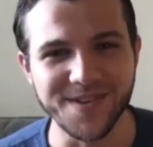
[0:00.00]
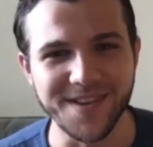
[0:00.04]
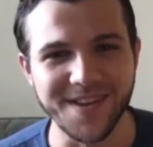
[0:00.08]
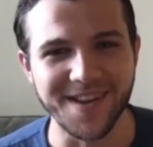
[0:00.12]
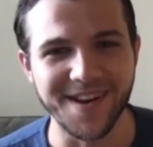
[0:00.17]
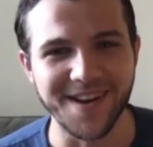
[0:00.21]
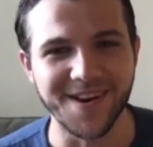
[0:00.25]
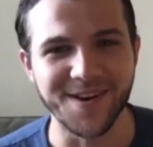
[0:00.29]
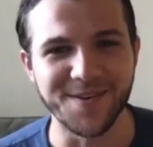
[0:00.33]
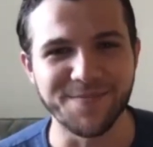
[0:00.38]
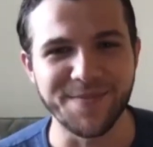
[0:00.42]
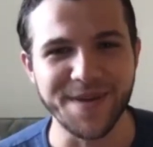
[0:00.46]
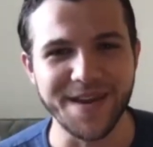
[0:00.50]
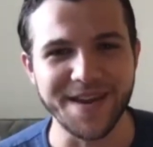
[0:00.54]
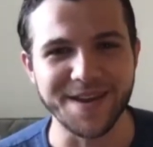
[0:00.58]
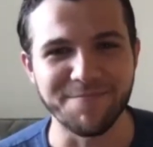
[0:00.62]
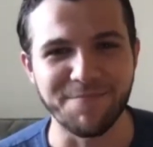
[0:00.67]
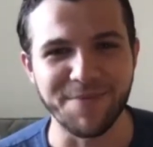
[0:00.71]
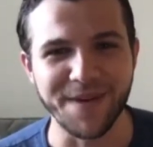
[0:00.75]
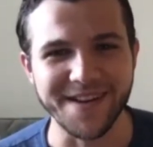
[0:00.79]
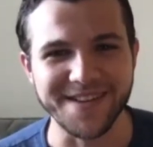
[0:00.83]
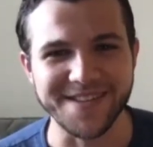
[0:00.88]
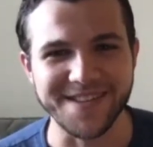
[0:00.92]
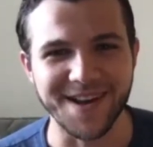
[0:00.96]
you know, being
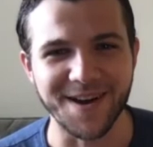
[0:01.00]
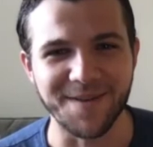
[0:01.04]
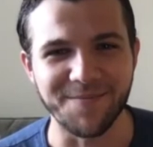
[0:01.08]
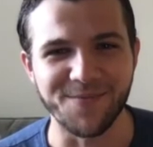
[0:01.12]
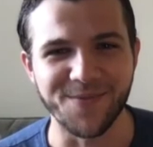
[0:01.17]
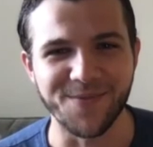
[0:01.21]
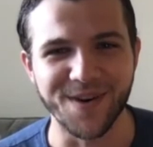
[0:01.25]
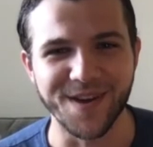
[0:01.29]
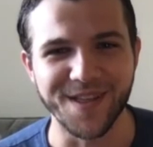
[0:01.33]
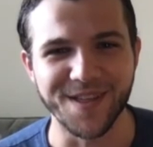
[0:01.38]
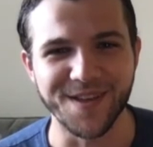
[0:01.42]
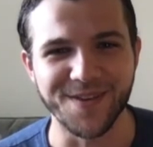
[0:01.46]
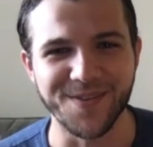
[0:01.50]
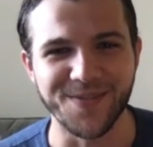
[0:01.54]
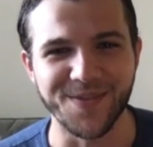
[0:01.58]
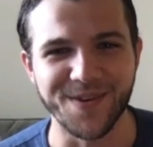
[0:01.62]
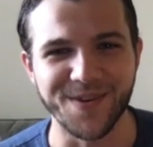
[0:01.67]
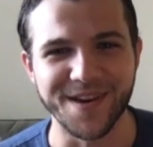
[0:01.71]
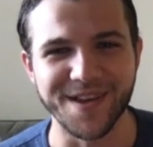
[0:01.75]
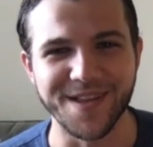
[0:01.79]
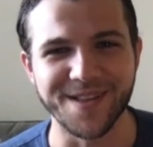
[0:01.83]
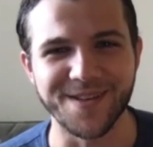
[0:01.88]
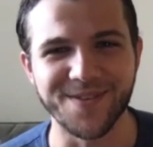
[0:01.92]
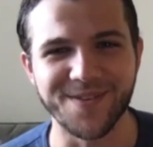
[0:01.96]
picked up with,
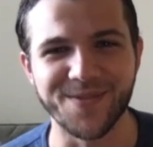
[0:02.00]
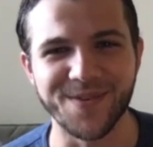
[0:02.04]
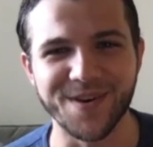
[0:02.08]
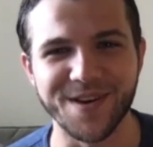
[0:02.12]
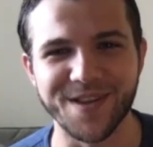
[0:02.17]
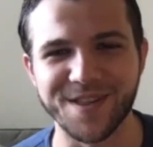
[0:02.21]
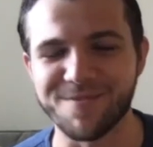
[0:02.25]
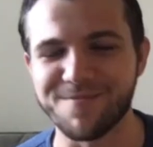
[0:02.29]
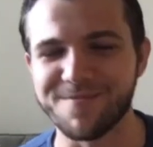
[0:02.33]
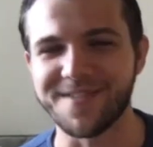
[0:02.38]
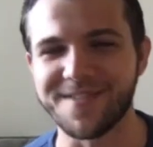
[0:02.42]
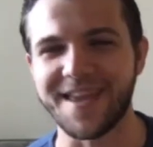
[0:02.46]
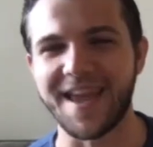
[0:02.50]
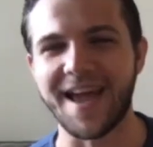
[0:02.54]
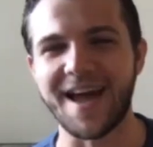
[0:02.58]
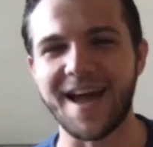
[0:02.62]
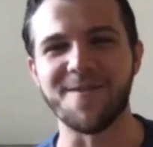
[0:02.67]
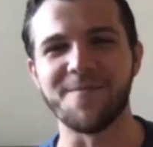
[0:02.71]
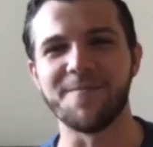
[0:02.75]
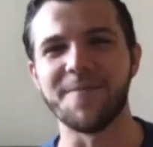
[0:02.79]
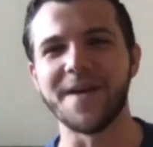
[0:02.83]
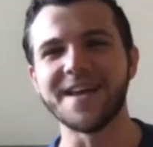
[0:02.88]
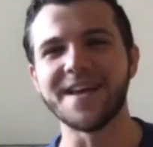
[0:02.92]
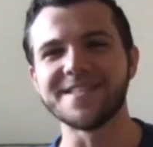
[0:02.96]
with, with
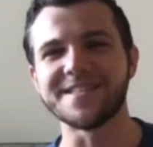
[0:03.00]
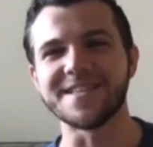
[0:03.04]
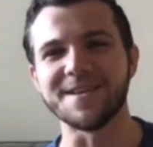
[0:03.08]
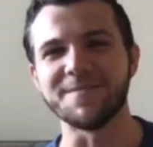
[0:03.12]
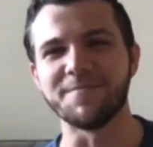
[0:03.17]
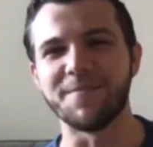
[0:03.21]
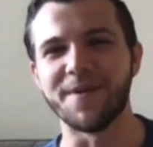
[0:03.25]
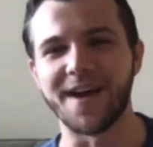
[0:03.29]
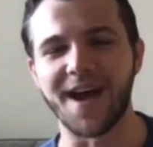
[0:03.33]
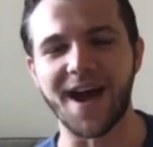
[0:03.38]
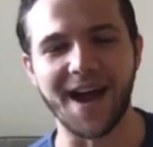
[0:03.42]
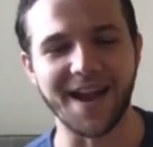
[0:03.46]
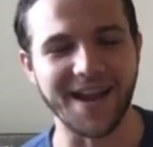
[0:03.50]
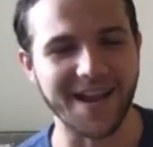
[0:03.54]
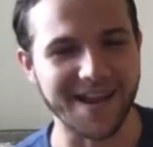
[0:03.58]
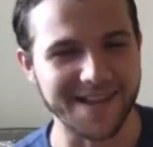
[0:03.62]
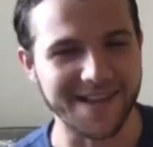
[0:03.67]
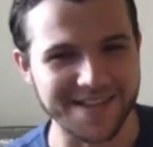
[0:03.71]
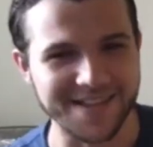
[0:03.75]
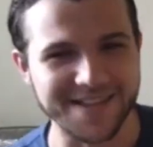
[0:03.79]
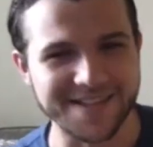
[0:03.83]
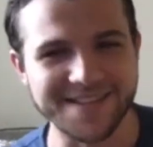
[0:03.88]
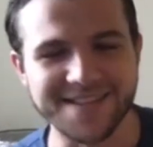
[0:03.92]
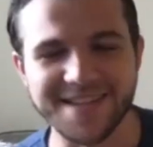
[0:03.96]
Count Basie, but I
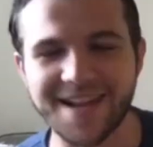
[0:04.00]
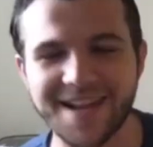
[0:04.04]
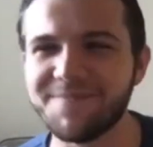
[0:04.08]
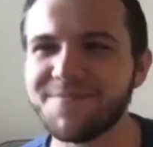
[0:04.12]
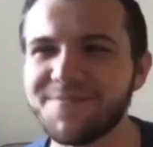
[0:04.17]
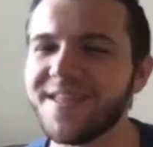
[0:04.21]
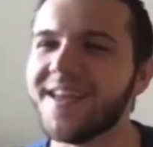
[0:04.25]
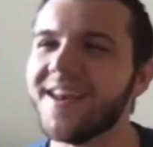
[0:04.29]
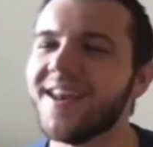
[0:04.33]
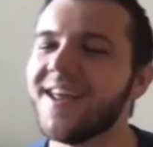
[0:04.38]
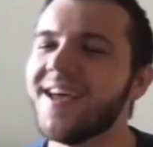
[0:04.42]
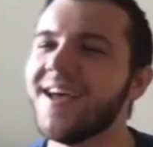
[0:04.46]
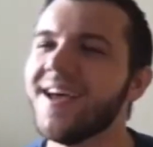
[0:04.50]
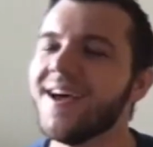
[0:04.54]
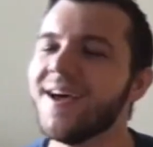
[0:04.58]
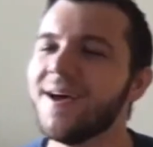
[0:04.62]
guess it's something.